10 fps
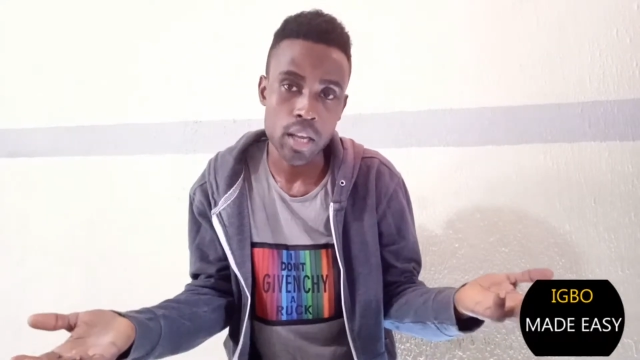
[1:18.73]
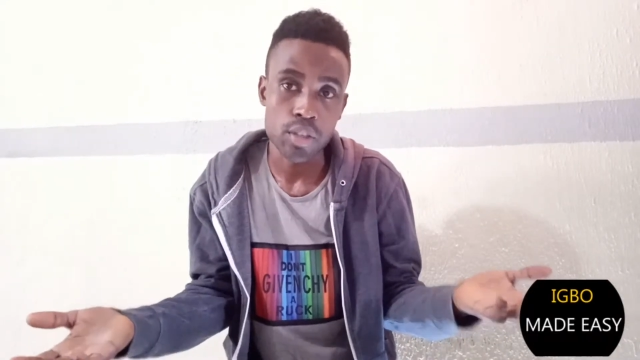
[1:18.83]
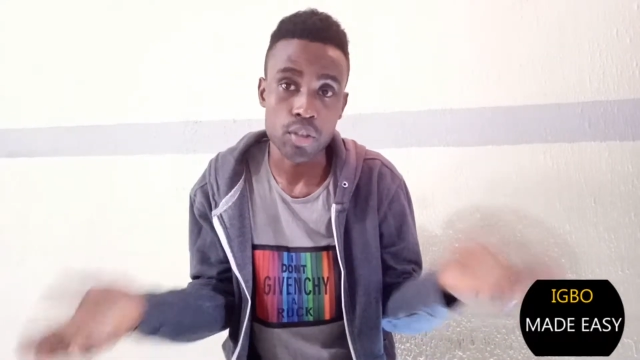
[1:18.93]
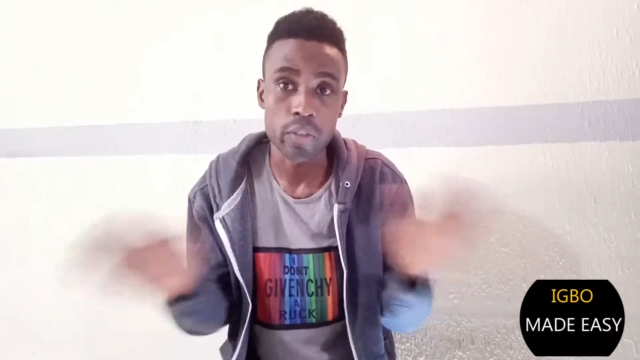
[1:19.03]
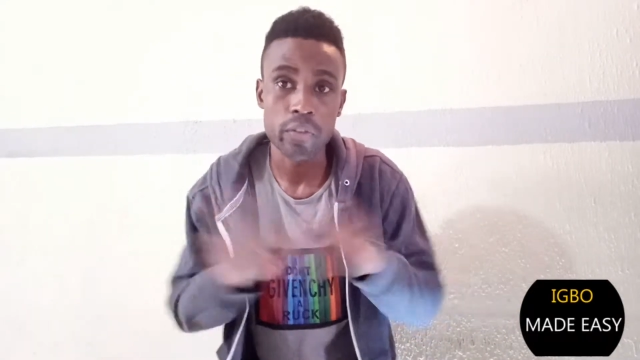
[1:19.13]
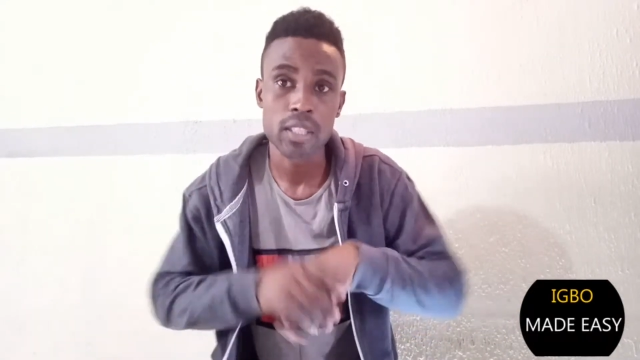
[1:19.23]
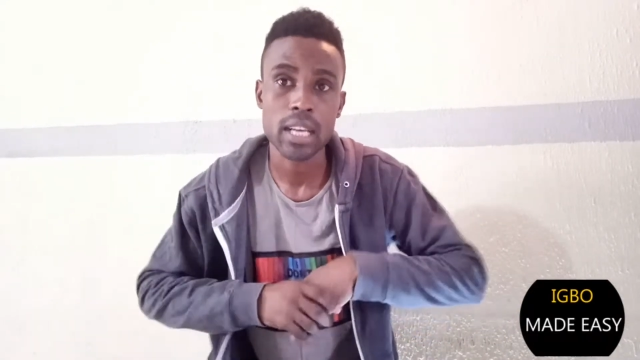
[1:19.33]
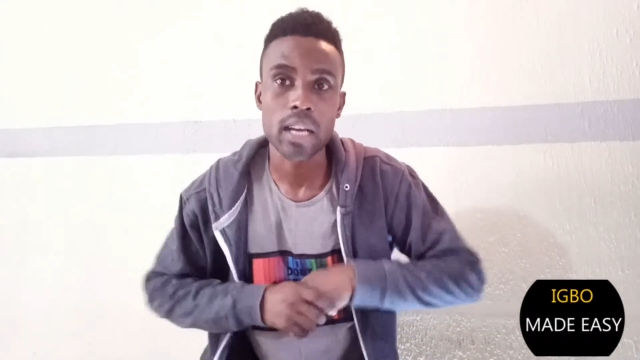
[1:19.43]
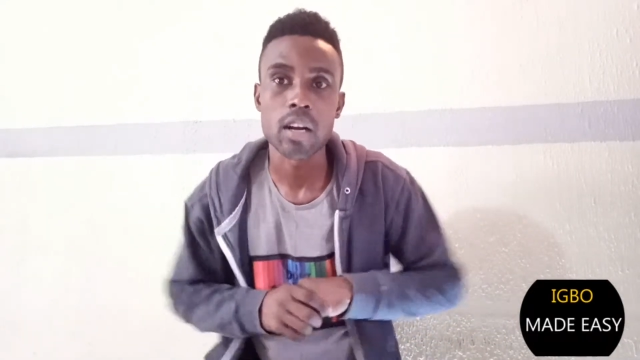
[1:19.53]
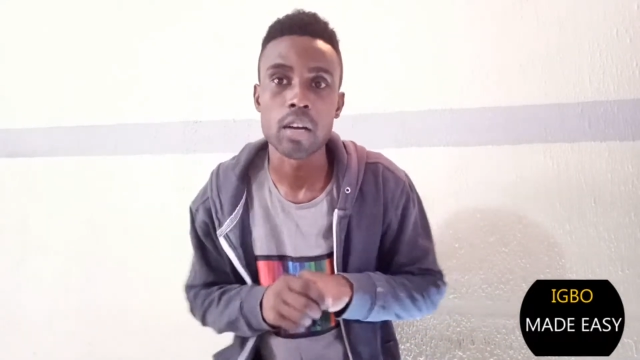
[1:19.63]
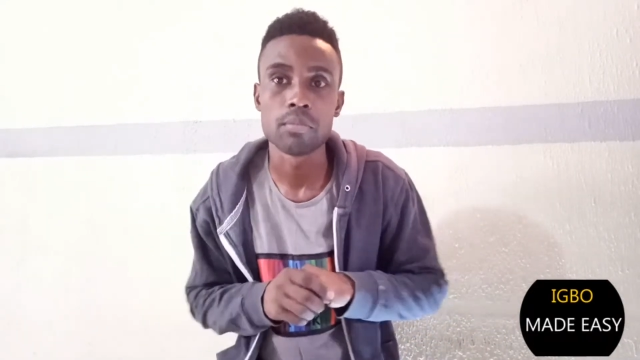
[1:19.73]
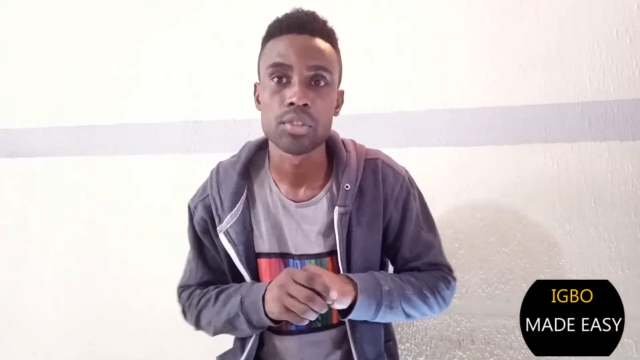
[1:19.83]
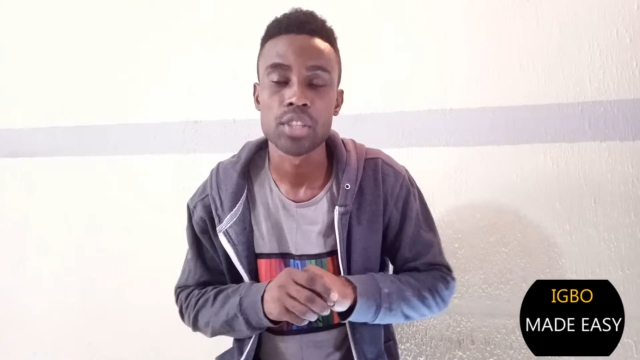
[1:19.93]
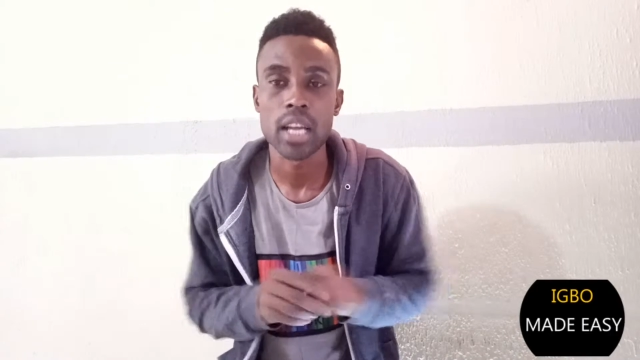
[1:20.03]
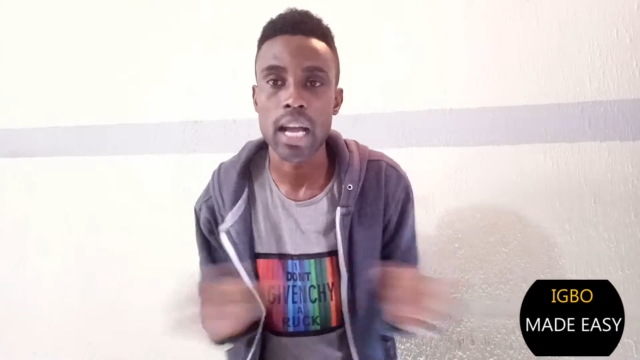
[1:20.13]
So the first guy
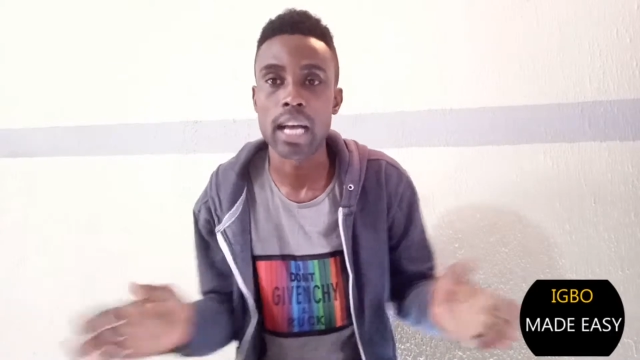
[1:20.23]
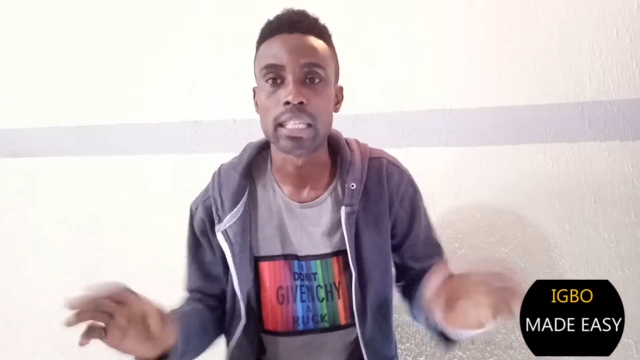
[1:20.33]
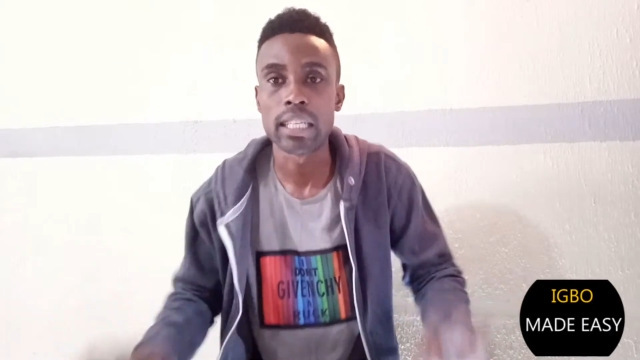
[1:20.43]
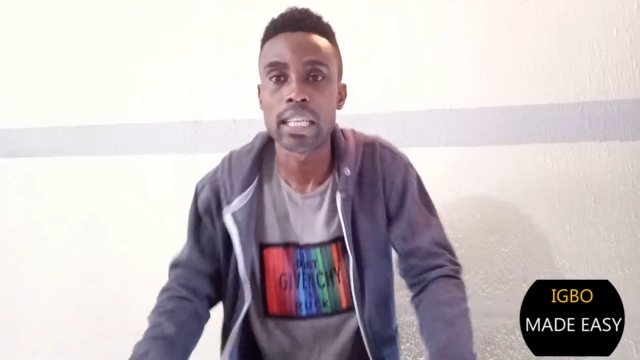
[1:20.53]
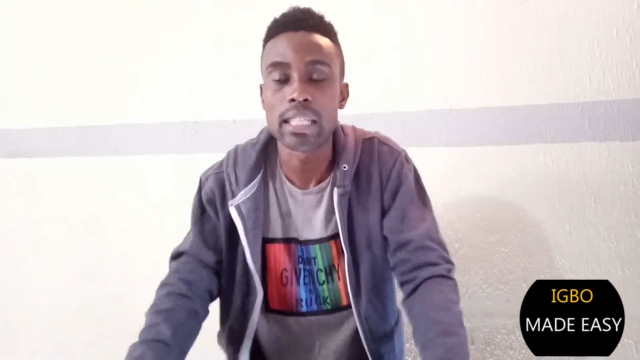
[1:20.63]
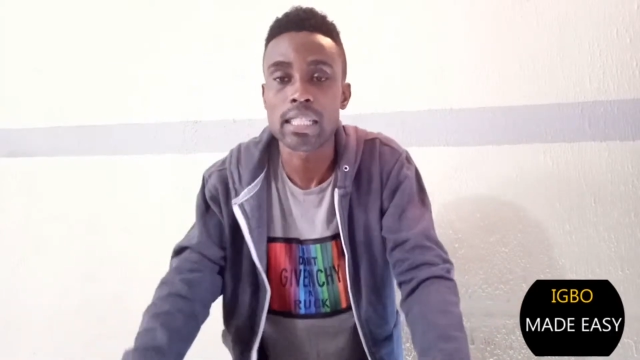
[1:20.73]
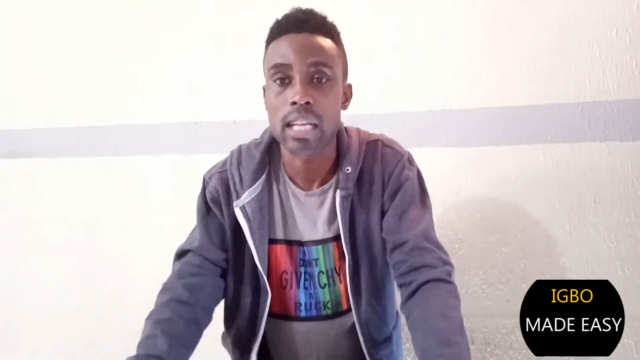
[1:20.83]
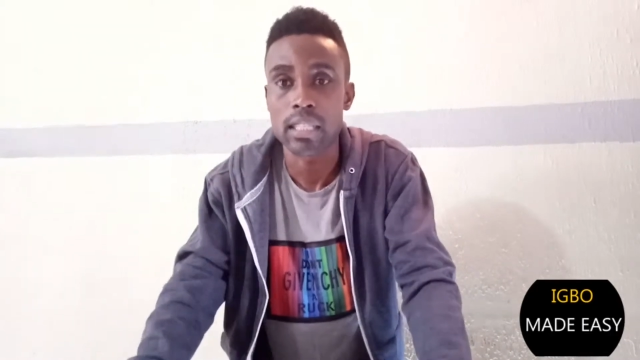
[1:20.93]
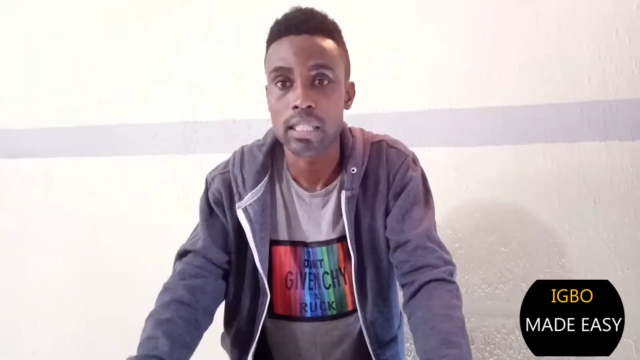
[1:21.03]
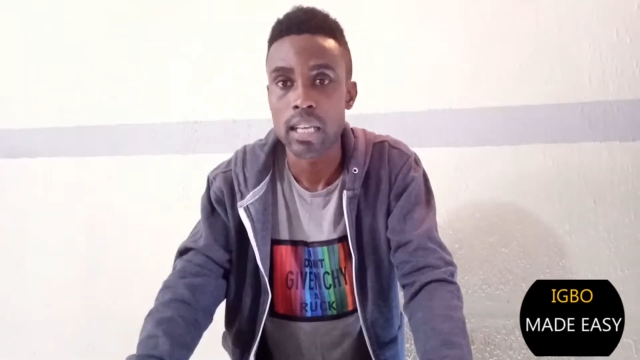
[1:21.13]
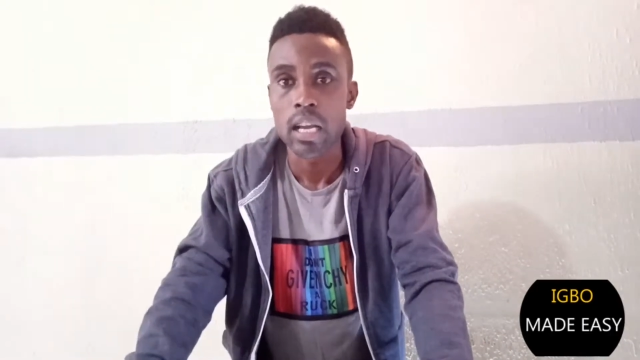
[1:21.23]
comes and he starts.